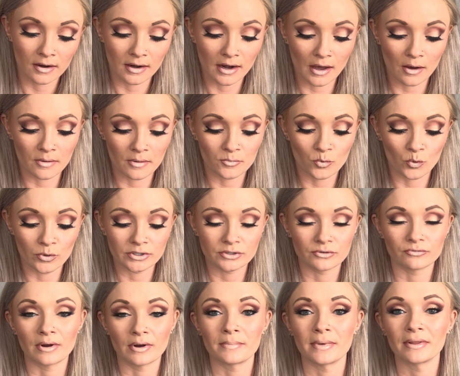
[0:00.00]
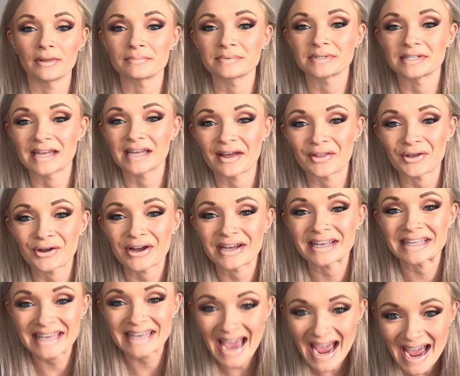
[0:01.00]
Now I'm going to rub my lips together
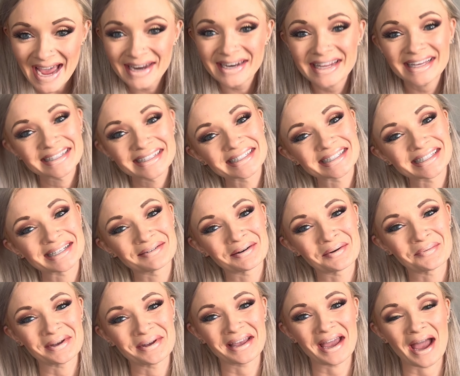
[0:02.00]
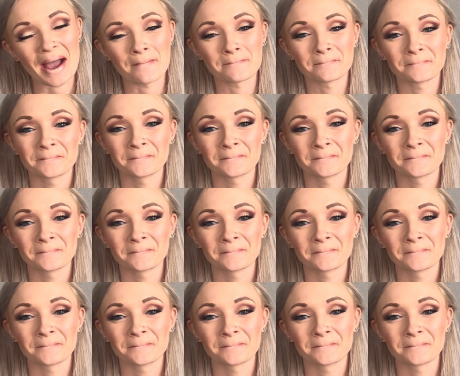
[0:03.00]
again and see what we get.